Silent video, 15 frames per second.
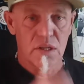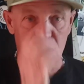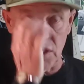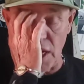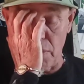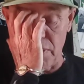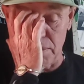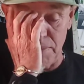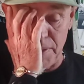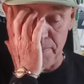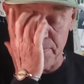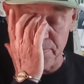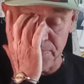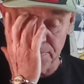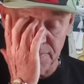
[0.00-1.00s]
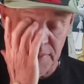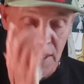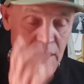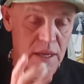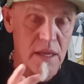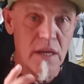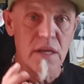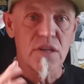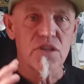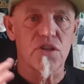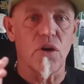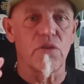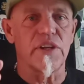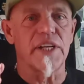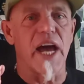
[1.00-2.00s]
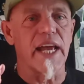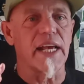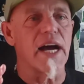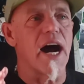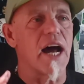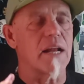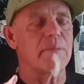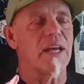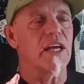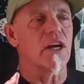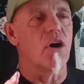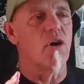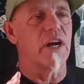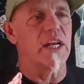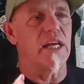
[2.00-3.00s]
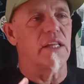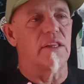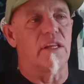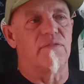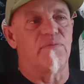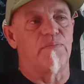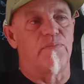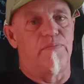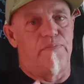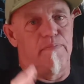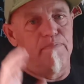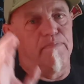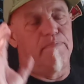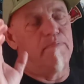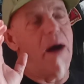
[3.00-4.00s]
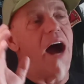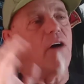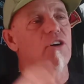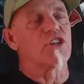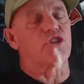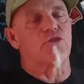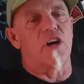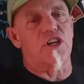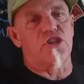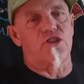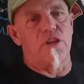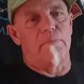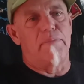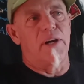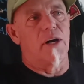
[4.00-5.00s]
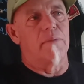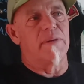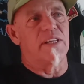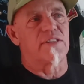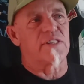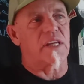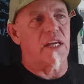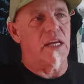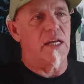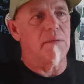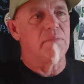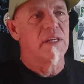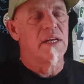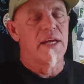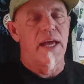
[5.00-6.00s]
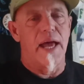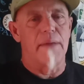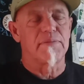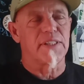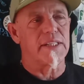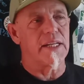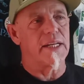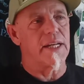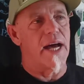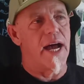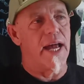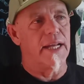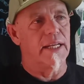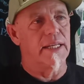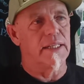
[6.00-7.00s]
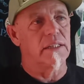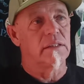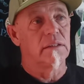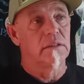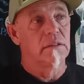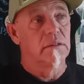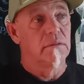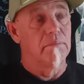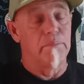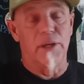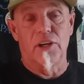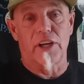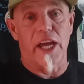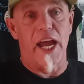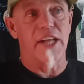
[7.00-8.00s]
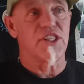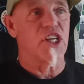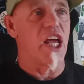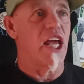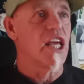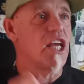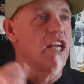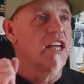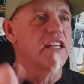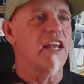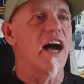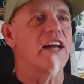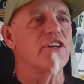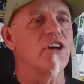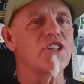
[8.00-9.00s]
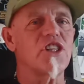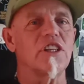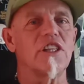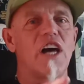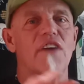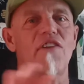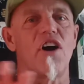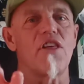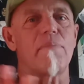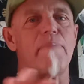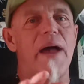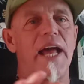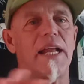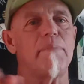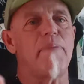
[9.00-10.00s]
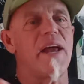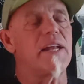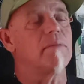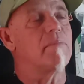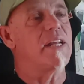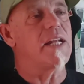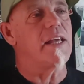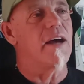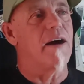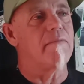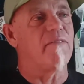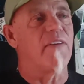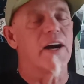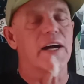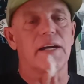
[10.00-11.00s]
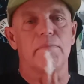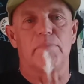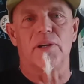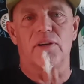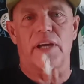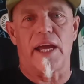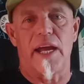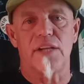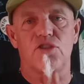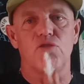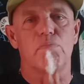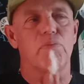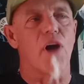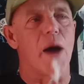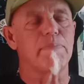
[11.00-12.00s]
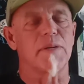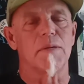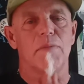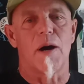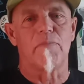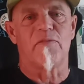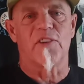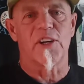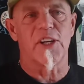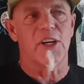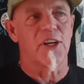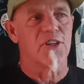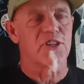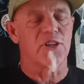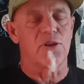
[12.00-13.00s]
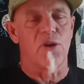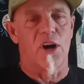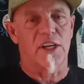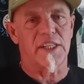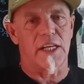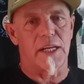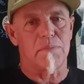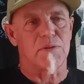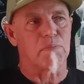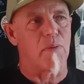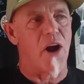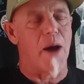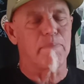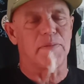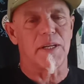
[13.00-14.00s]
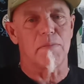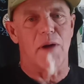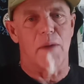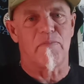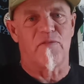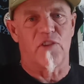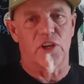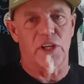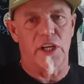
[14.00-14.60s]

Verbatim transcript: Stay with me. So the dichotomy going in the power structure, the pyramid scheme, Epstein Island, Bill Gates, yeah, yeah. Don't you love all the panty painter media on fucking Bill Gates who propped him up for years? The New York Times propped him up for